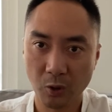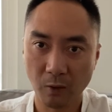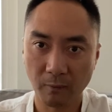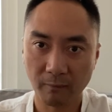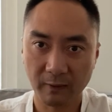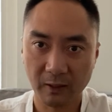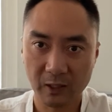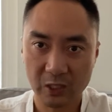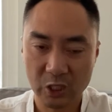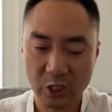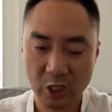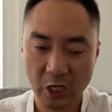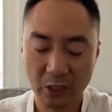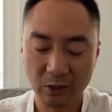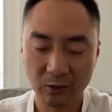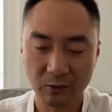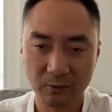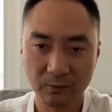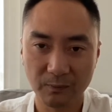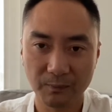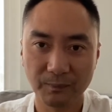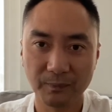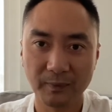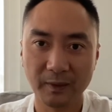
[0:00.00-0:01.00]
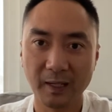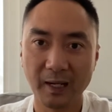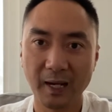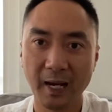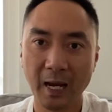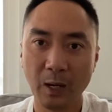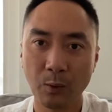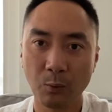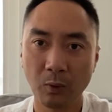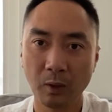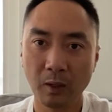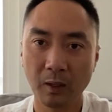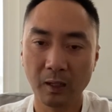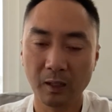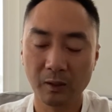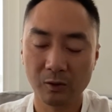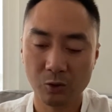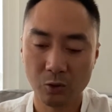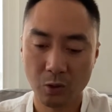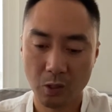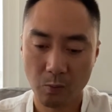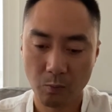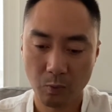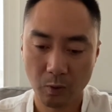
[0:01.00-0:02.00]
on this channel, I will
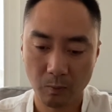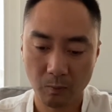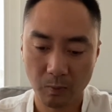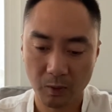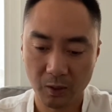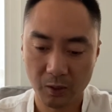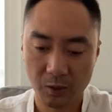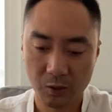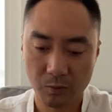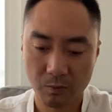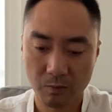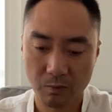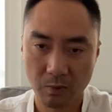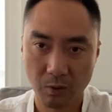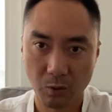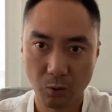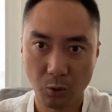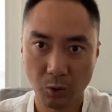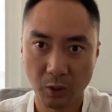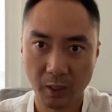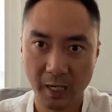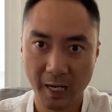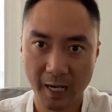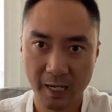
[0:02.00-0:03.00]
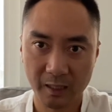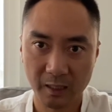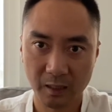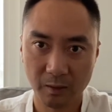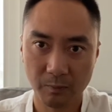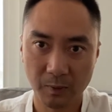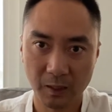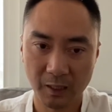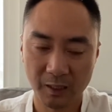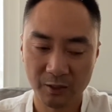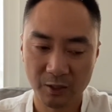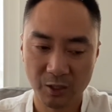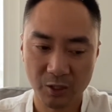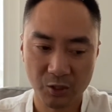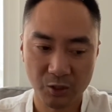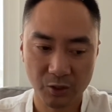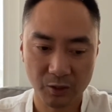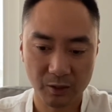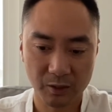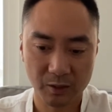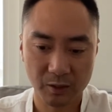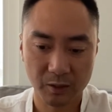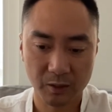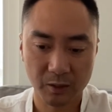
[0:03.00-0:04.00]
actually publish more guided
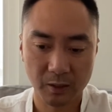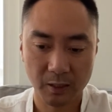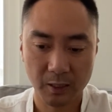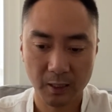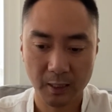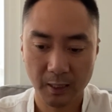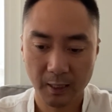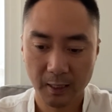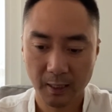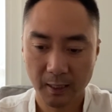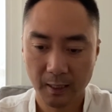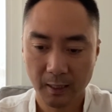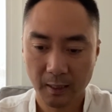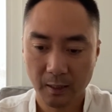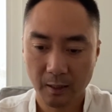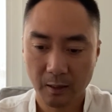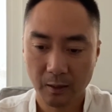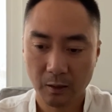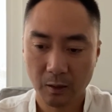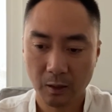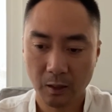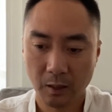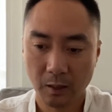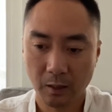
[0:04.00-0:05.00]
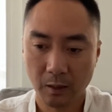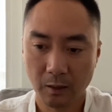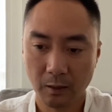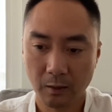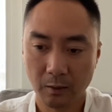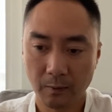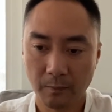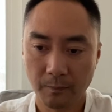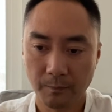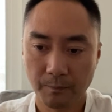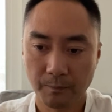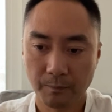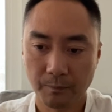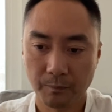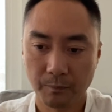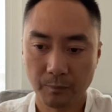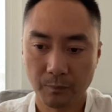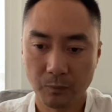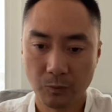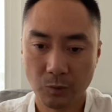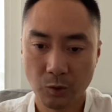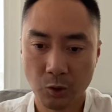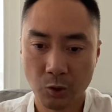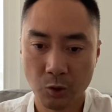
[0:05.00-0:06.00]
meditations um,
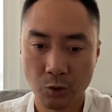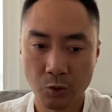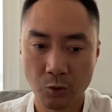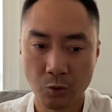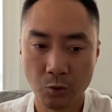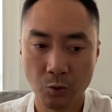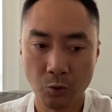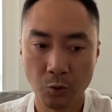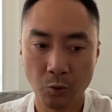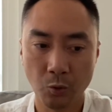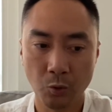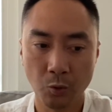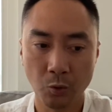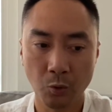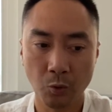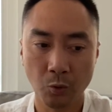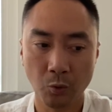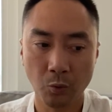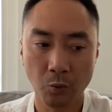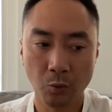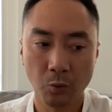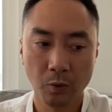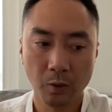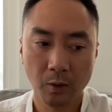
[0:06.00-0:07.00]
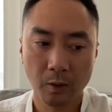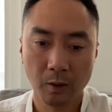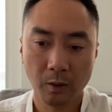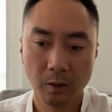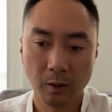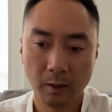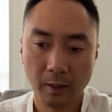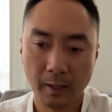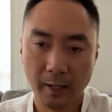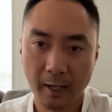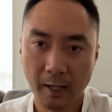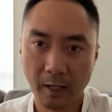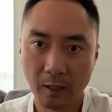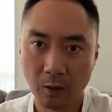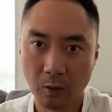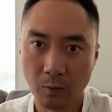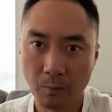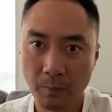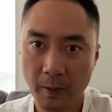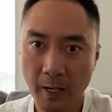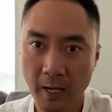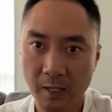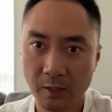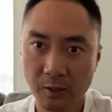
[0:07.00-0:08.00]
to
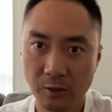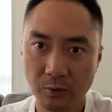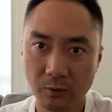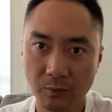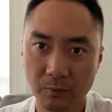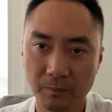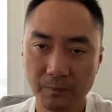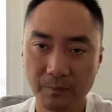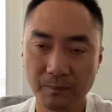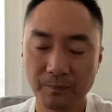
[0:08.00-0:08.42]
accompany you